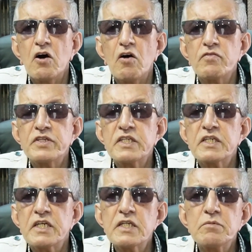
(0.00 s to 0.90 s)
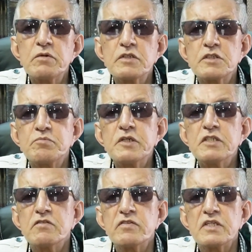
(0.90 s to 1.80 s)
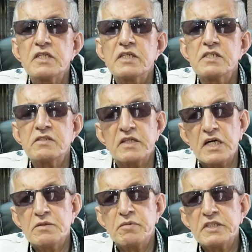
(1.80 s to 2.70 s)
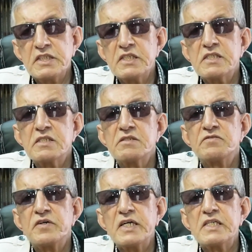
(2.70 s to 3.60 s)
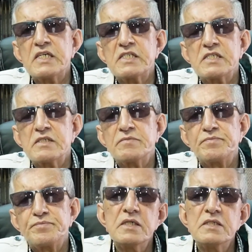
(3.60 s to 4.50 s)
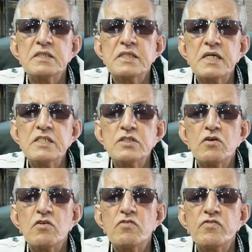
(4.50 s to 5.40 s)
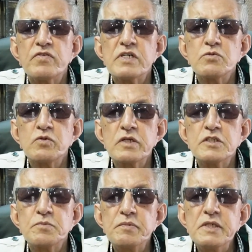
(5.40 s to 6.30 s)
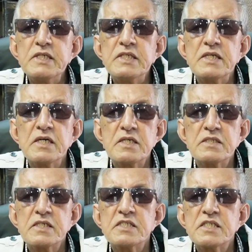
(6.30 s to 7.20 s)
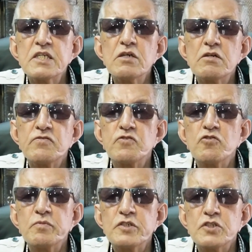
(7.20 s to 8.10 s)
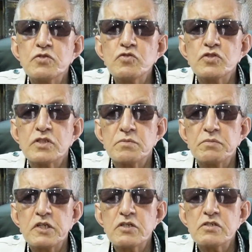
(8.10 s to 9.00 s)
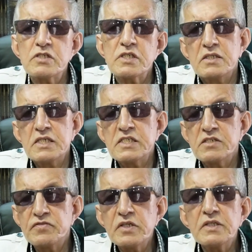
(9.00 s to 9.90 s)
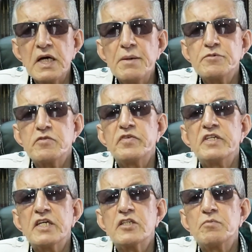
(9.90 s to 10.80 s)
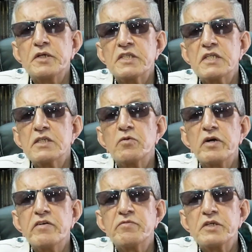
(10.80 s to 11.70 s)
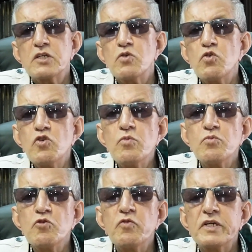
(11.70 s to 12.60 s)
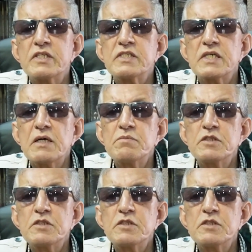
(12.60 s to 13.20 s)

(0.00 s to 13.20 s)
of the incredible speed of light, but yet finite. In the case of the word speed here, the singular form is used because there's different types of electromagnetic wave, but they all move at the same